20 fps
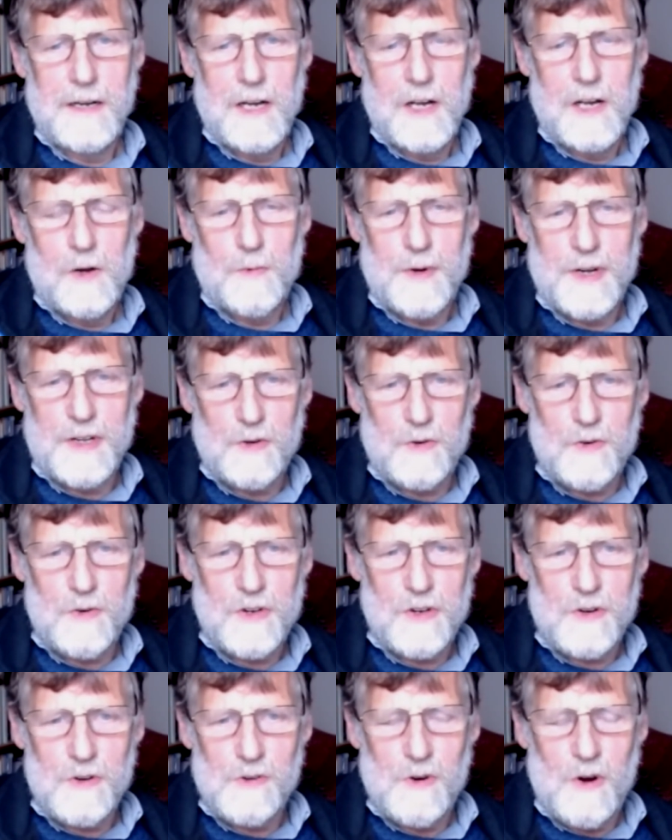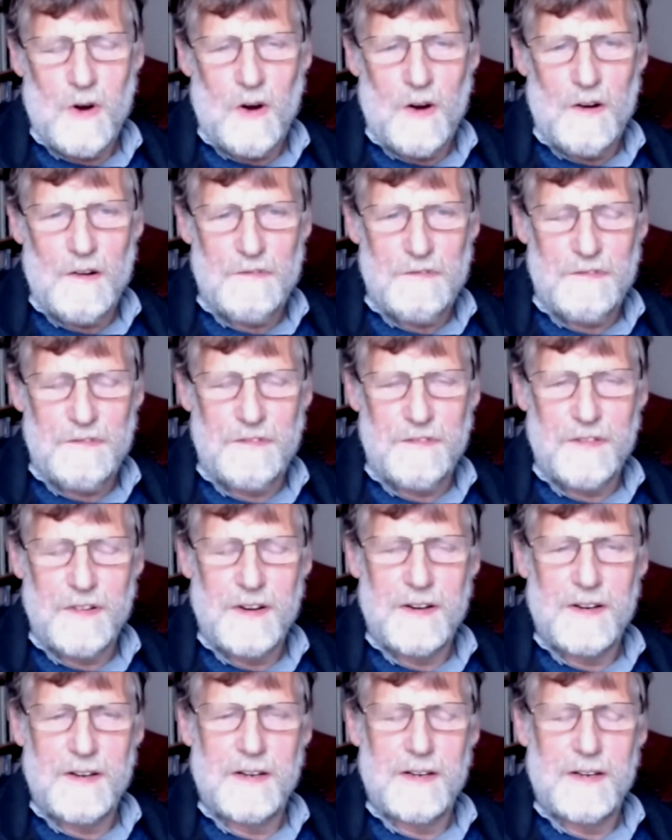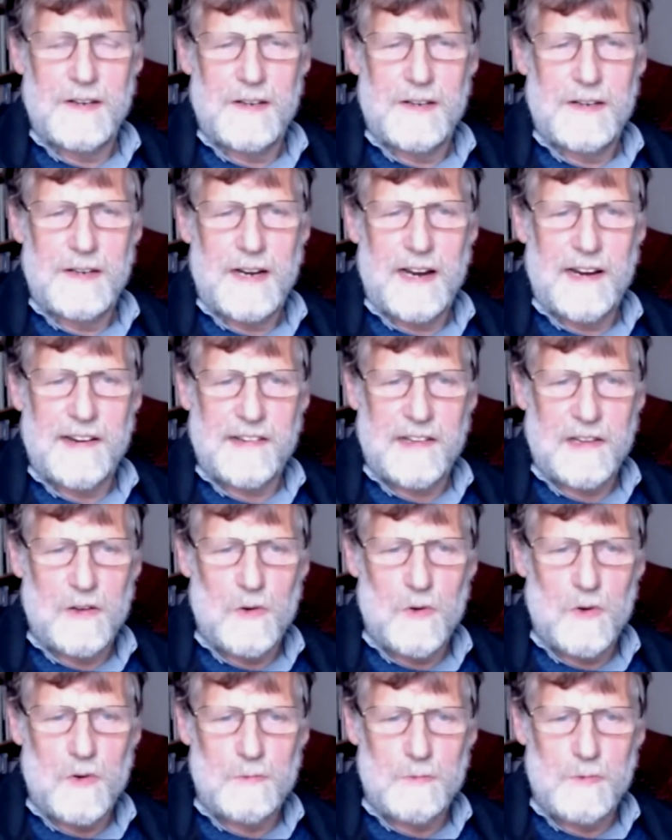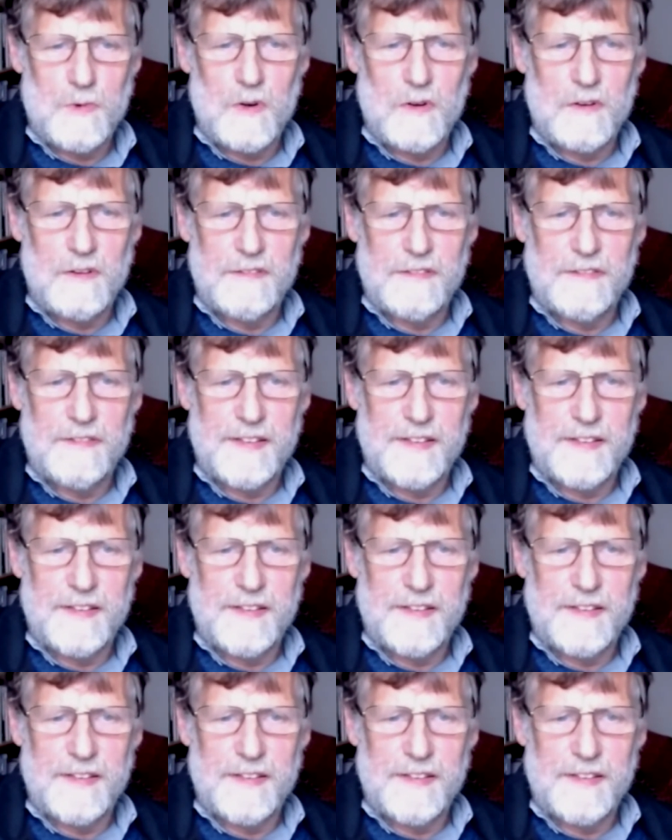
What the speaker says: we don't go off as lone wolves